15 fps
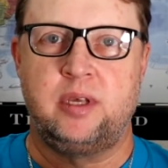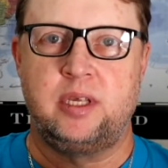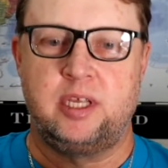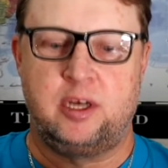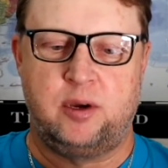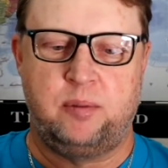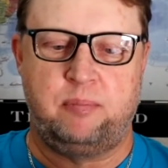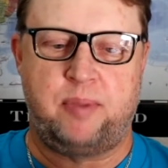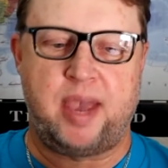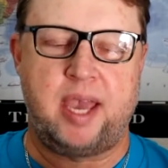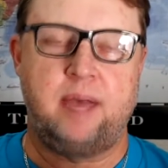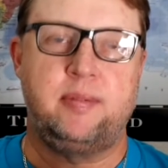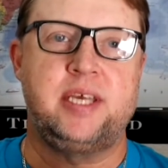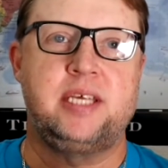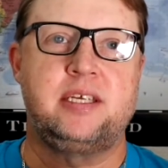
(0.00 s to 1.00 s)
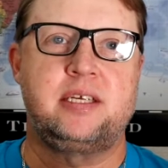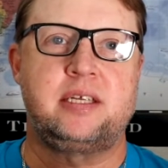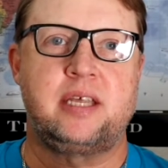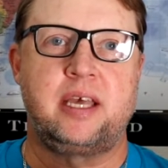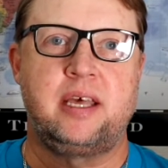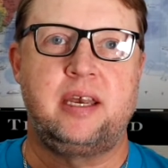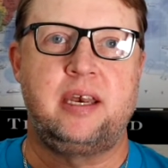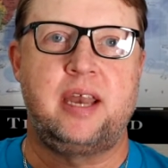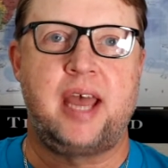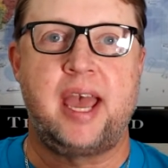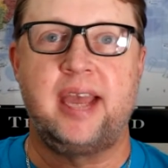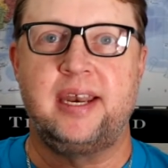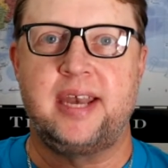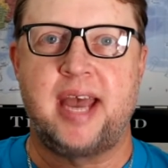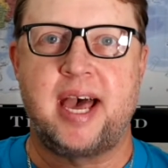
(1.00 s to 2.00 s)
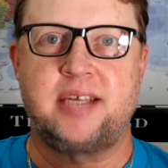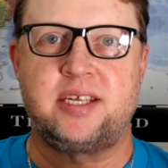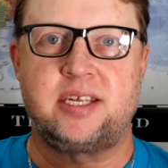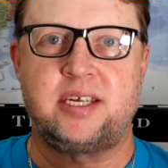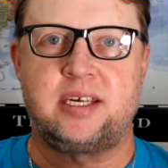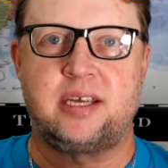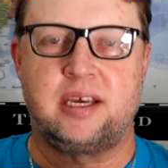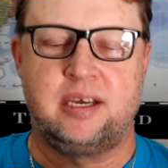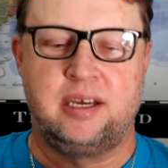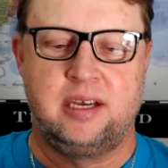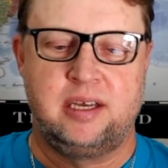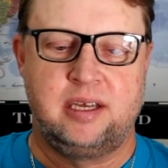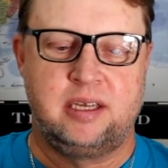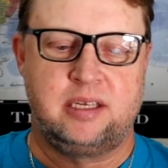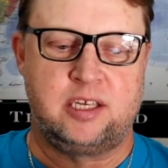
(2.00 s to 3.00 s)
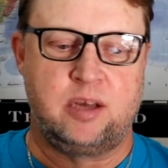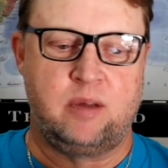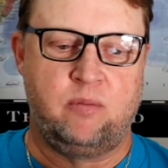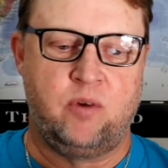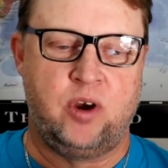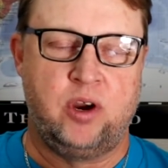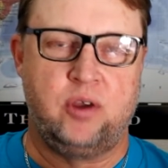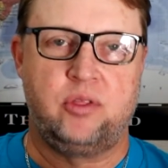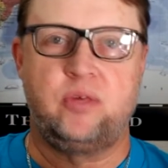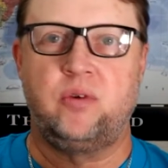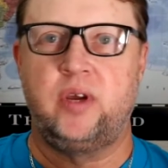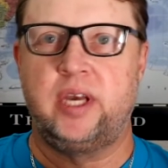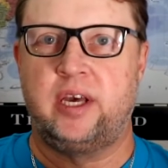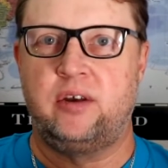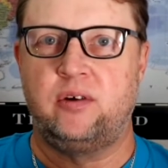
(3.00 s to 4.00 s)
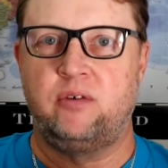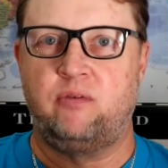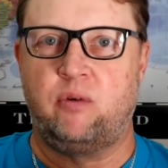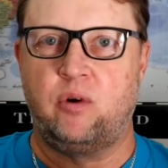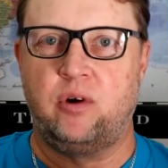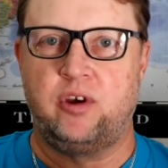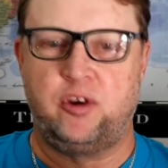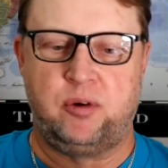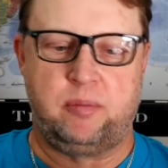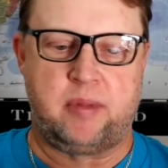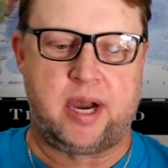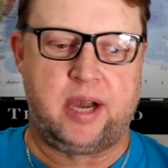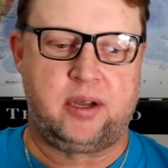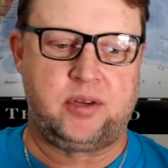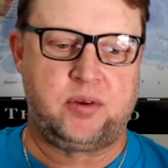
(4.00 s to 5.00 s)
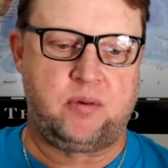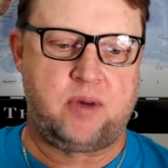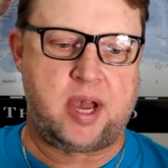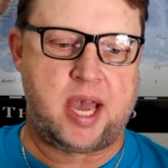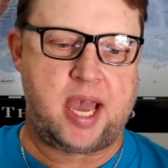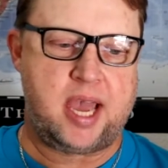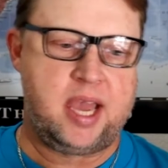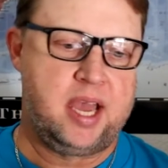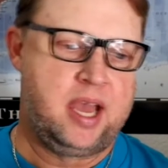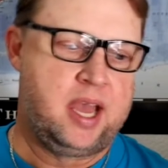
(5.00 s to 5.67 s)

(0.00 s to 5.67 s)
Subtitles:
you know, babies in a nest somewhere 300, 400 miles away,